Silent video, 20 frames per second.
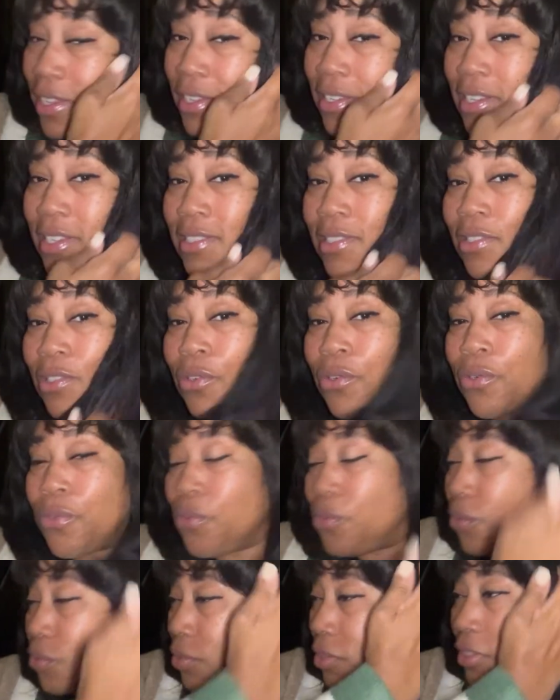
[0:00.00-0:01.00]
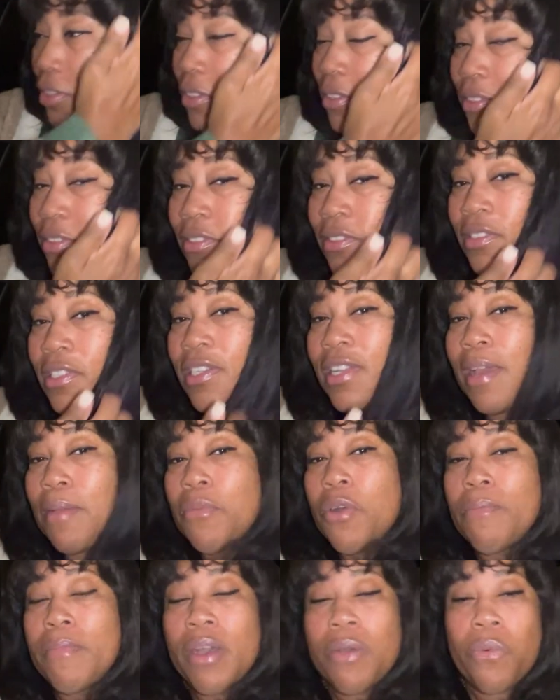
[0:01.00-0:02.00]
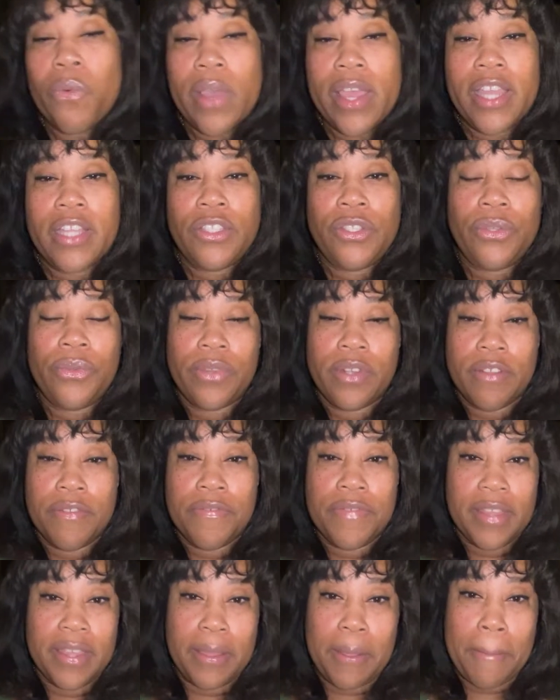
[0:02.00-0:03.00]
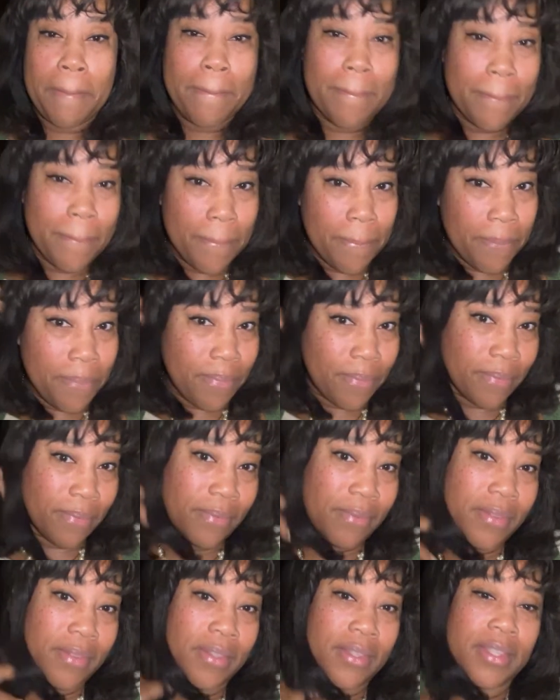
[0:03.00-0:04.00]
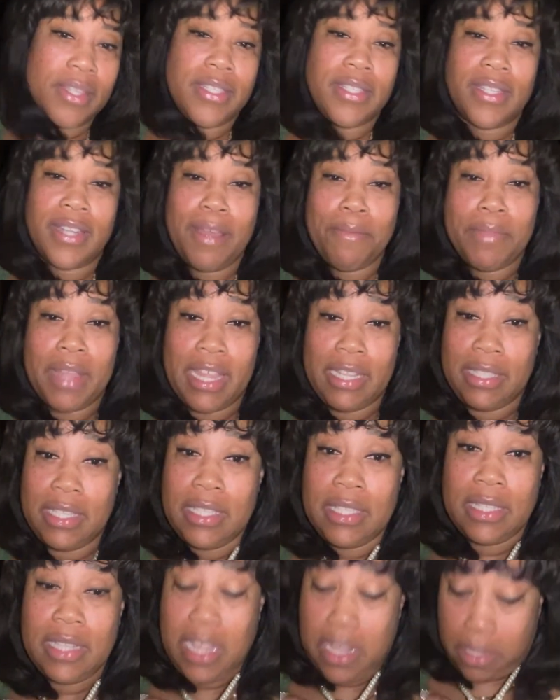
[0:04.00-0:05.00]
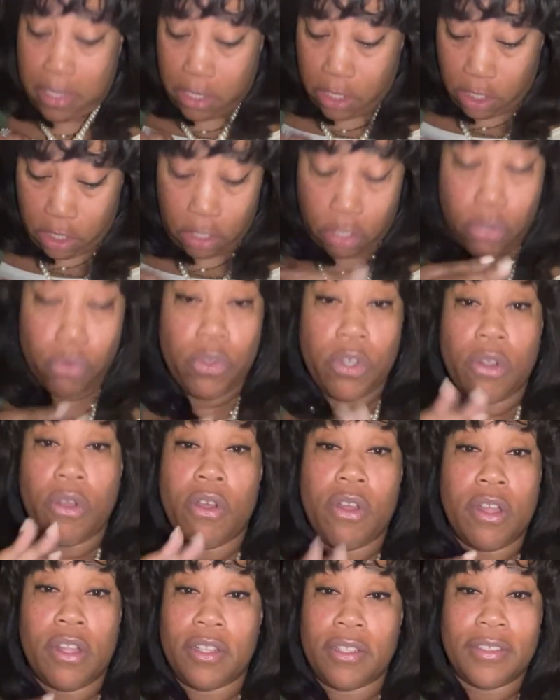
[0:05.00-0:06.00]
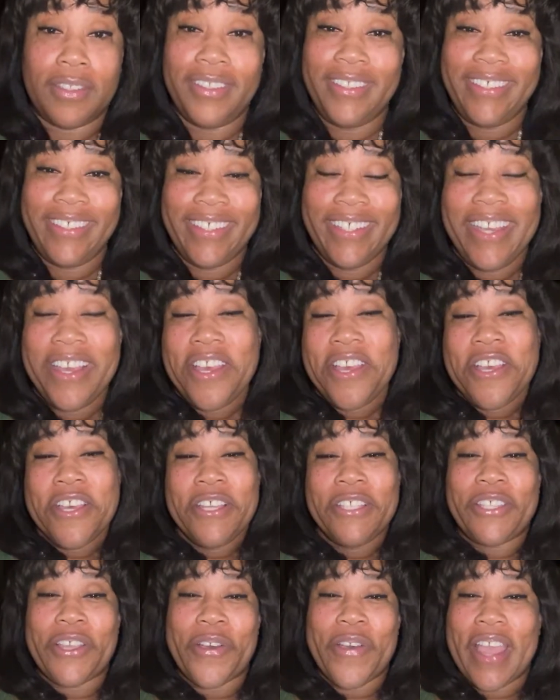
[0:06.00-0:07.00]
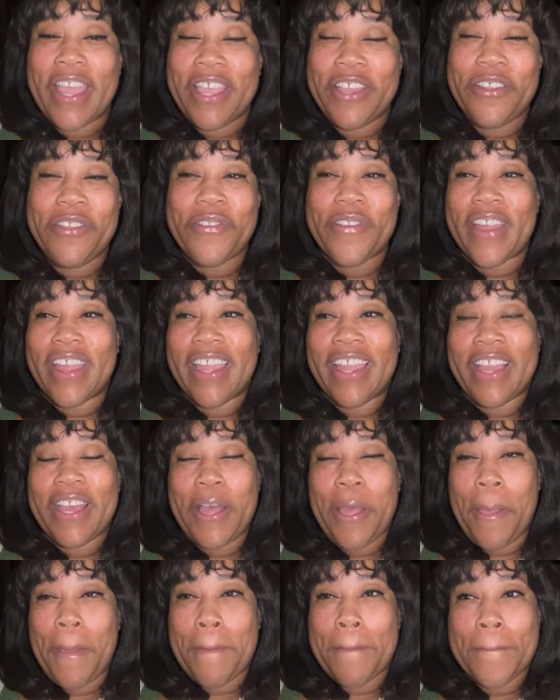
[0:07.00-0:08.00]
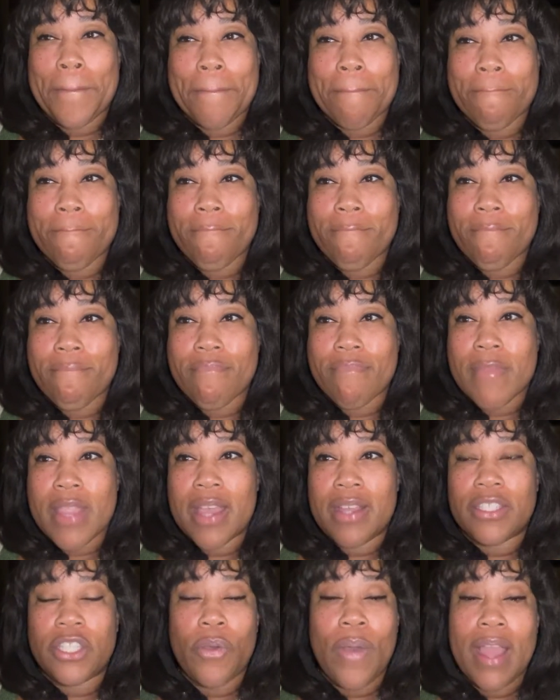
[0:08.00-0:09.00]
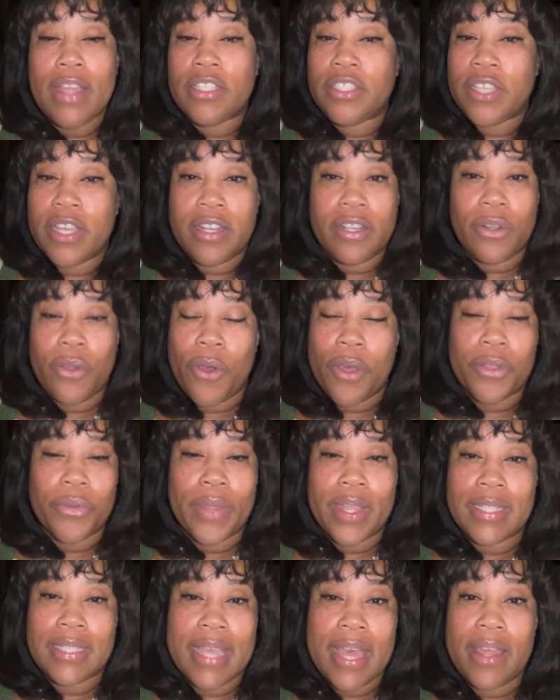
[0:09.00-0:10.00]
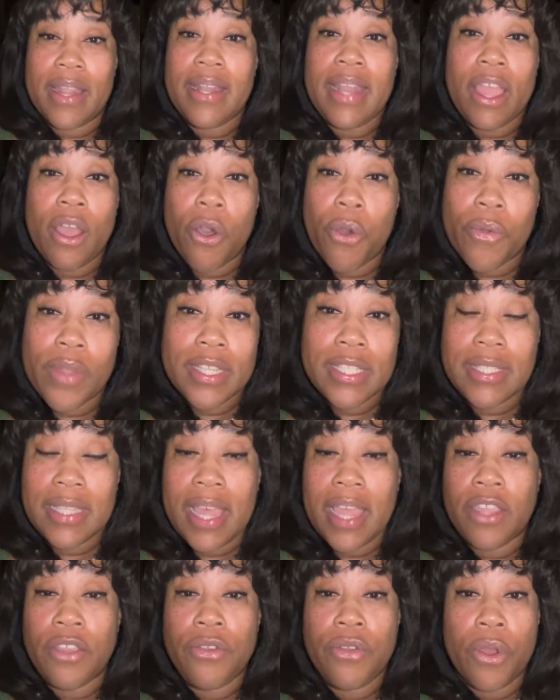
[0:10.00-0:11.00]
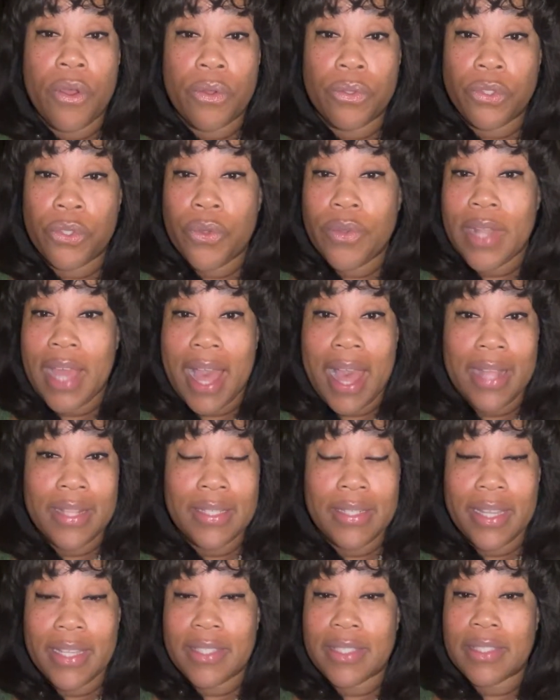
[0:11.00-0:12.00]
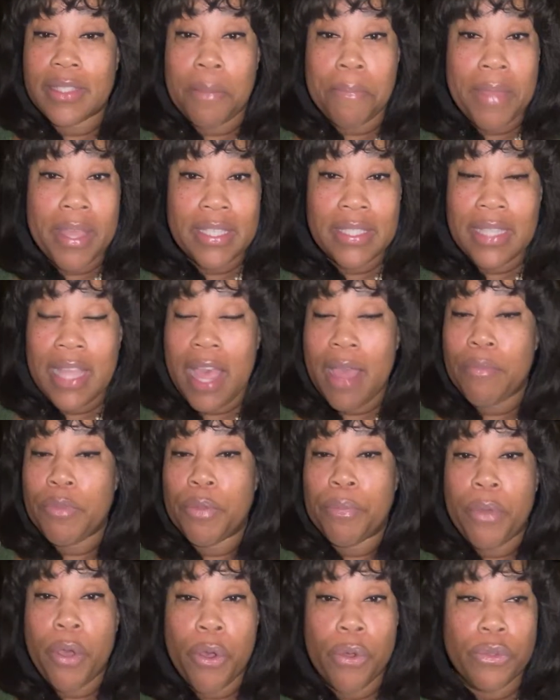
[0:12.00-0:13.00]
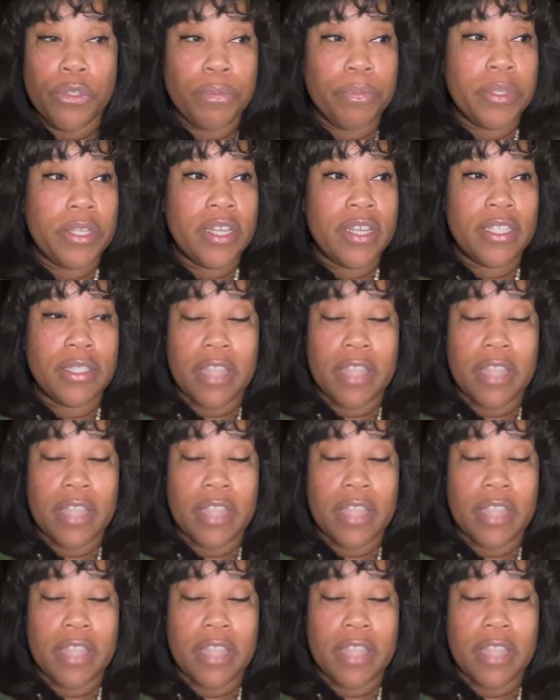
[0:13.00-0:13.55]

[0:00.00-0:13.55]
I don't. And I'm on my way to an event. Listen, I'm like, this necklace should do it all. So at any rate, so I shut it all the way down. And they always say, during the holidays is the best time to post because